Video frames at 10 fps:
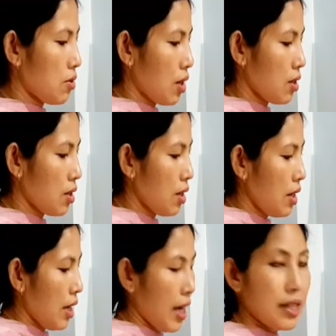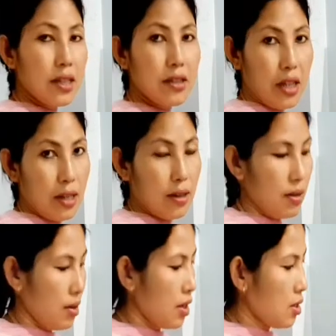trunk and the tail,
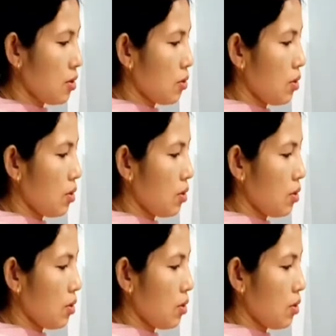right?